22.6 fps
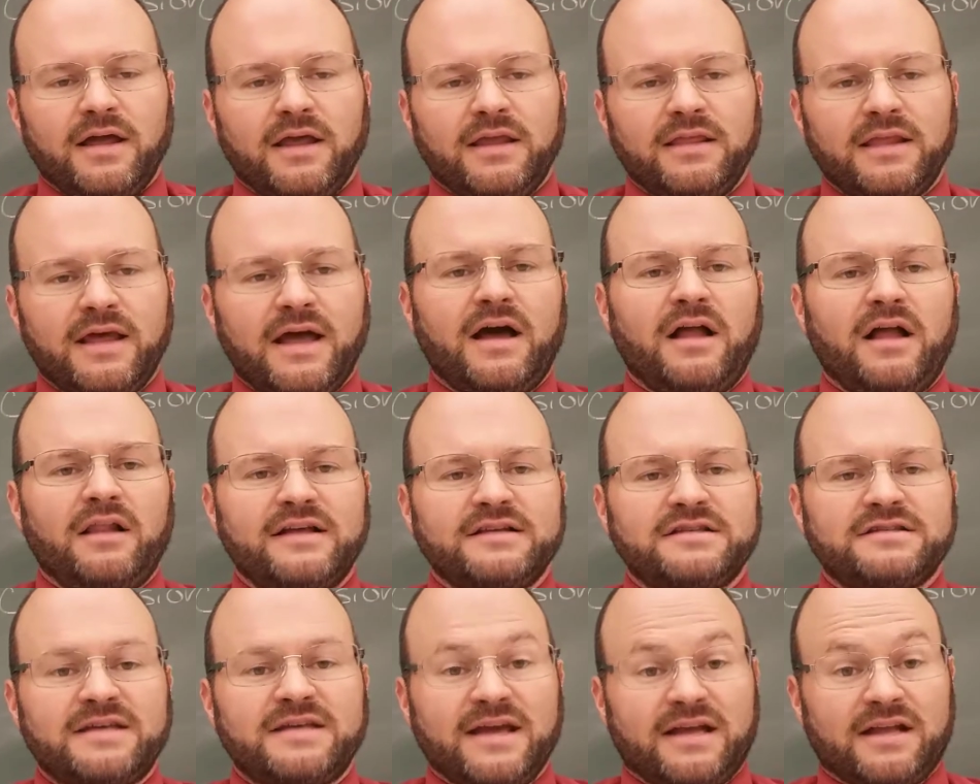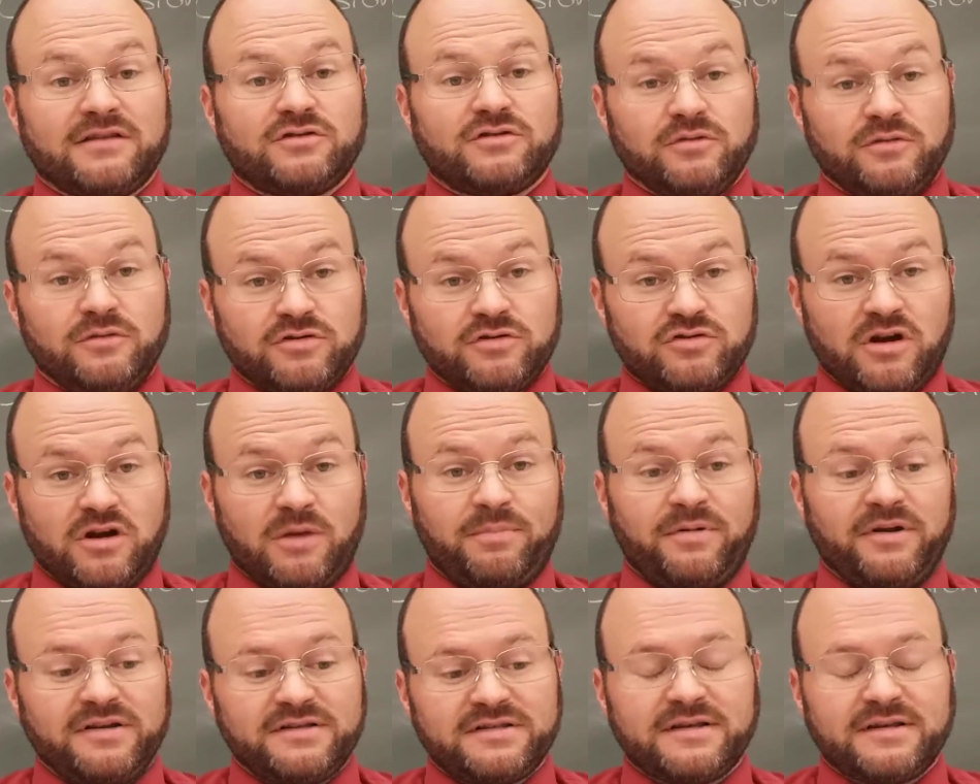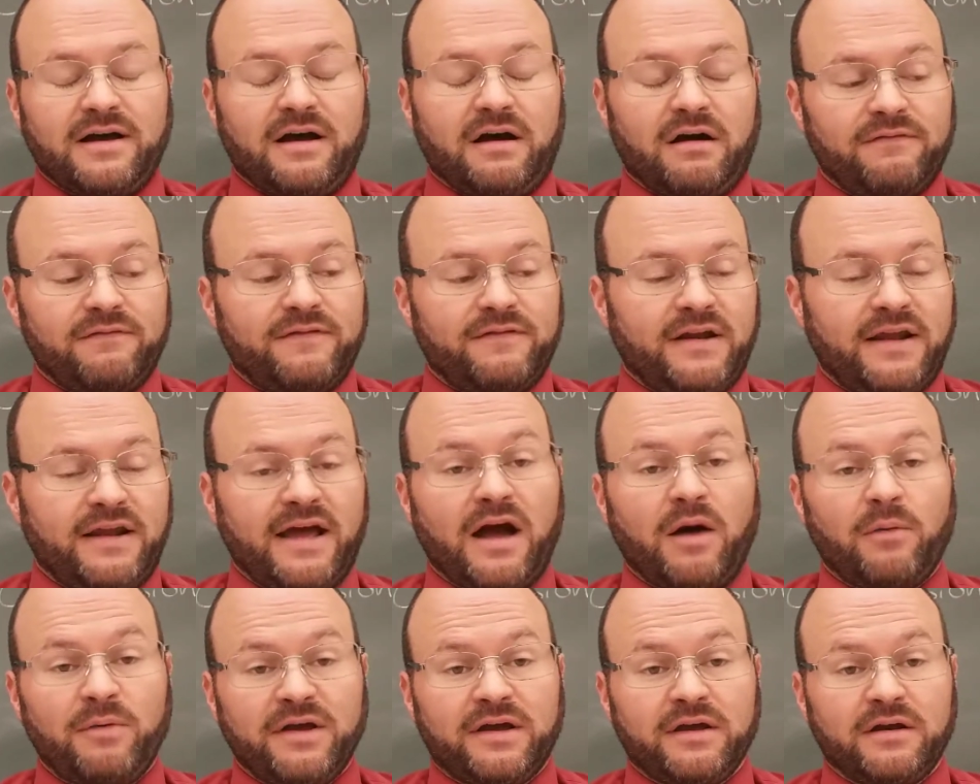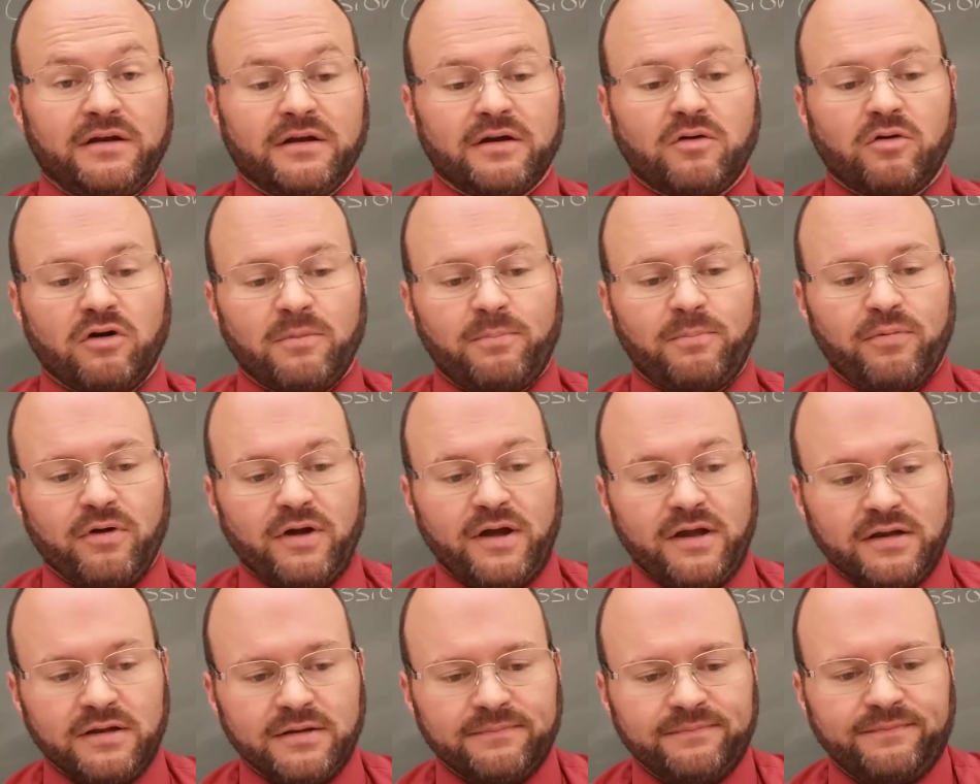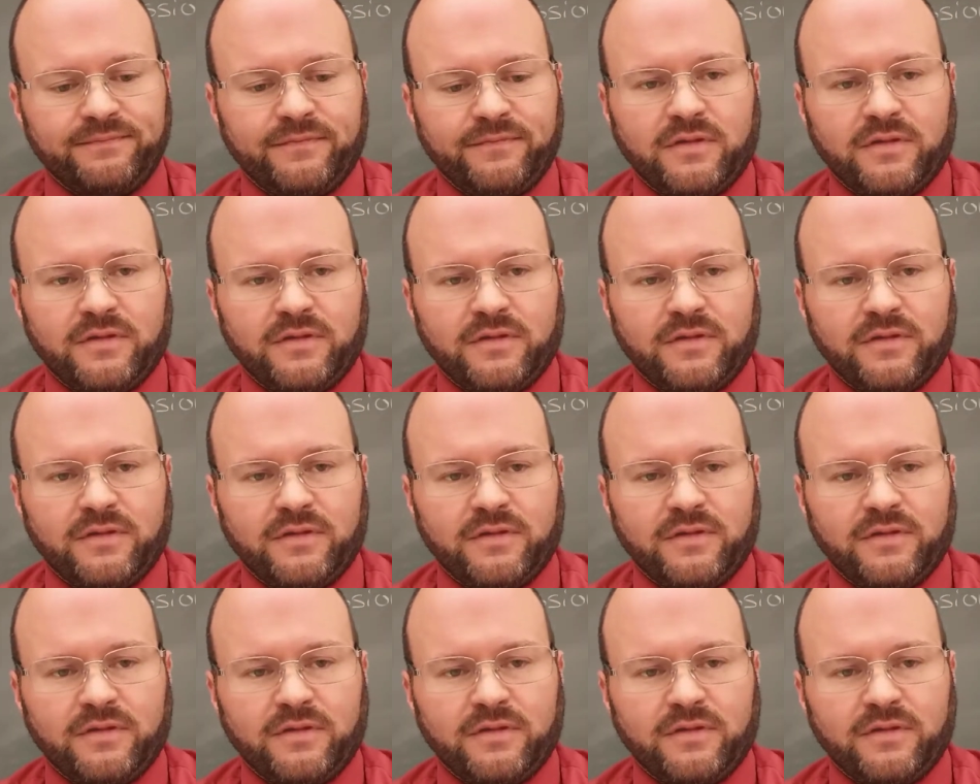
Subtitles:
Now let's take it to the trumpet itself and how we can incorporate it.